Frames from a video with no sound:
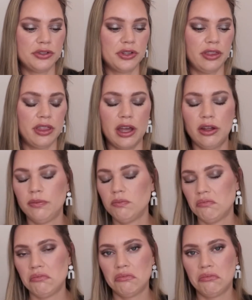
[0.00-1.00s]
so I thought
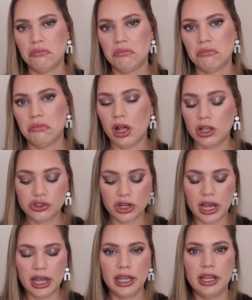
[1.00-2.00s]
I'll
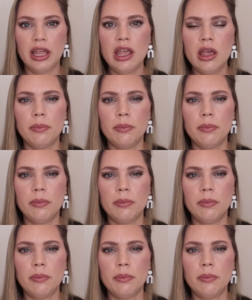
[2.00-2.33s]
try it.